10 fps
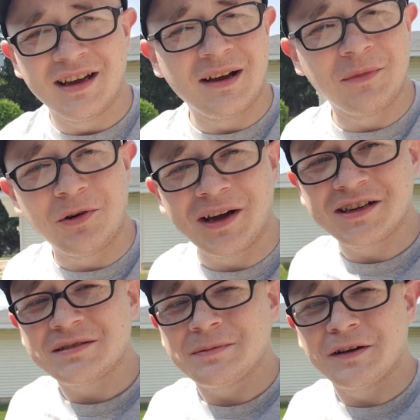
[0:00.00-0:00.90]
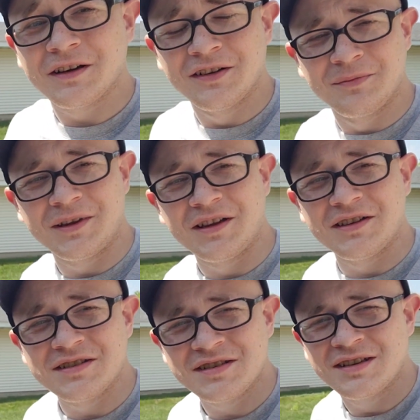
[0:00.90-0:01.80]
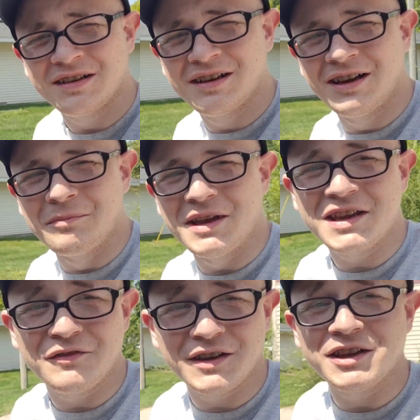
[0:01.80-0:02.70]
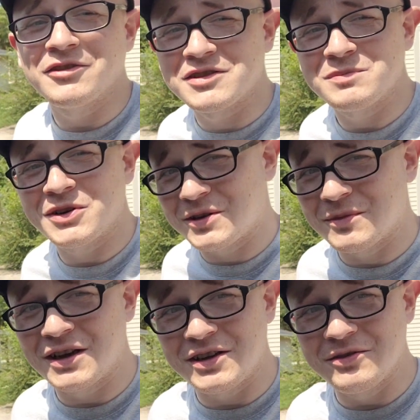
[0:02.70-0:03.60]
I'm no expert because I'm making videos and putting them on